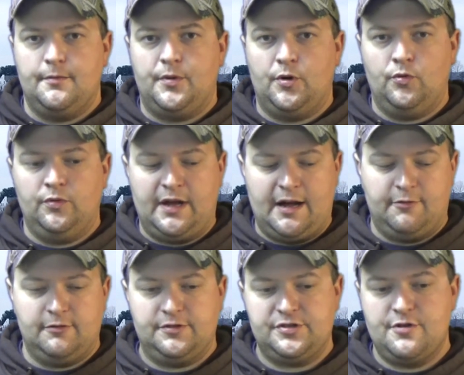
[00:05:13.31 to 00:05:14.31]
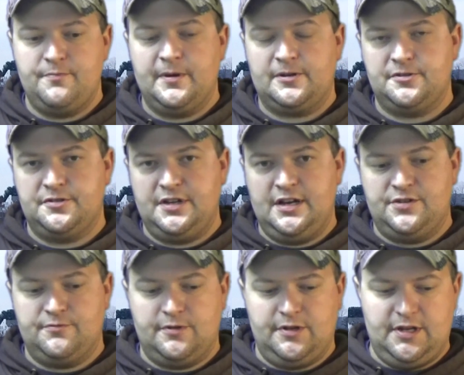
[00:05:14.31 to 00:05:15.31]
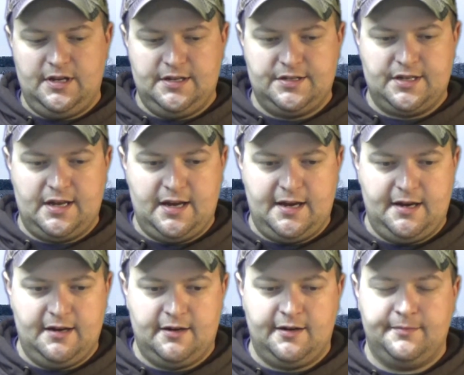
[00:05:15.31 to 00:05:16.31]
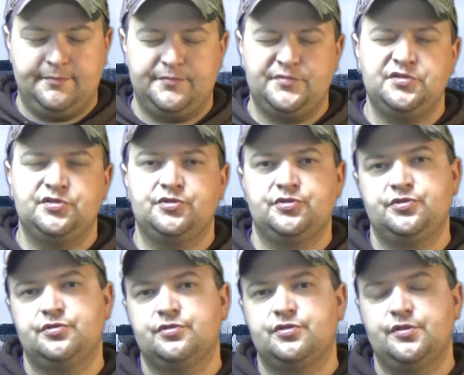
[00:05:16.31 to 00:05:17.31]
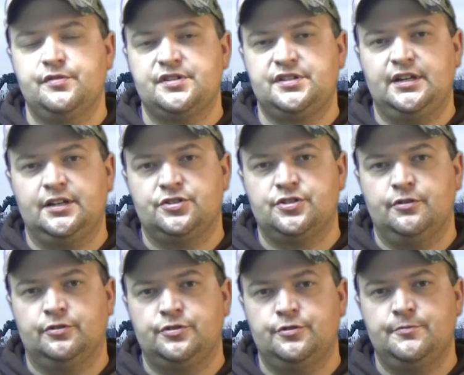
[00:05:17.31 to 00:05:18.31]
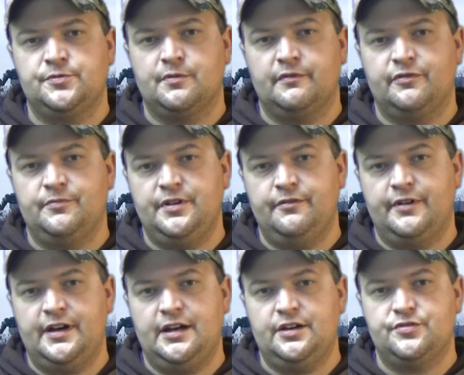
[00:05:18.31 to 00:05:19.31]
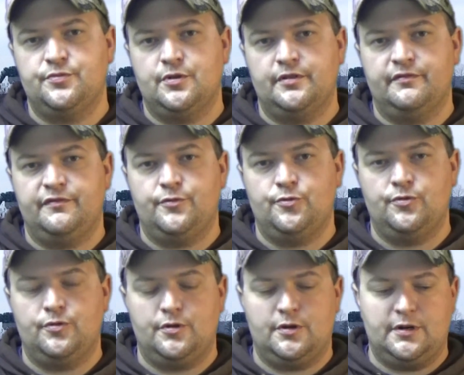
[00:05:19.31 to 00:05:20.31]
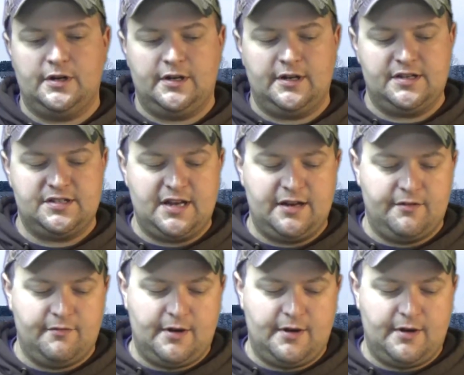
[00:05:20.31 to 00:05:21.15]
bolt. I will show pictures of each one of these, and 2 extended choke tubes, one for mid-range, one for extended